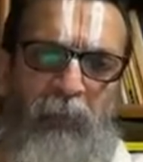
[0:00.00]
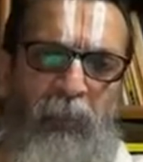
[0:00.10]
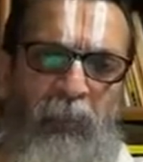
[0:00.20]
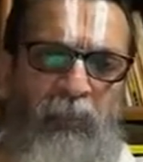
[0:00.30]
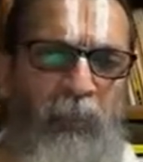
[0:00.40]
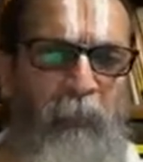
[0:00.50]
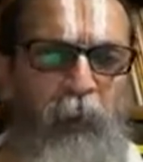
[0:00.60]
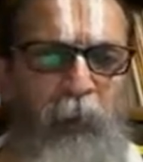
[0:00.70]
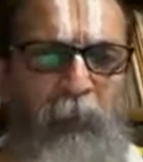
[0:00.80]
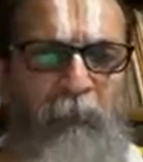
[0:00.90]
There
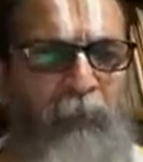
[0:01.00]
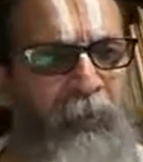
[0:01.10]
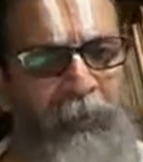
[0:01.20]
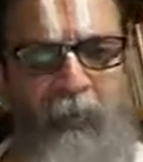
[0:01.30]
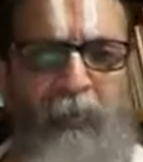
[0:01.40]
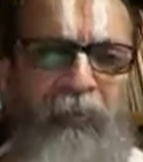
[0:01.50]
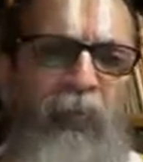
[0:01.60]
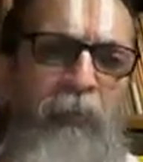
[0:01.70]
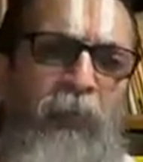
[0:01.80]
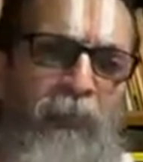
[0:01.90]
seems to be variegated
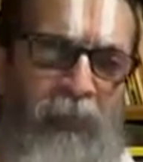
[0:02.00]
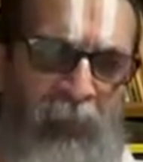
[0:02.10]
schemes of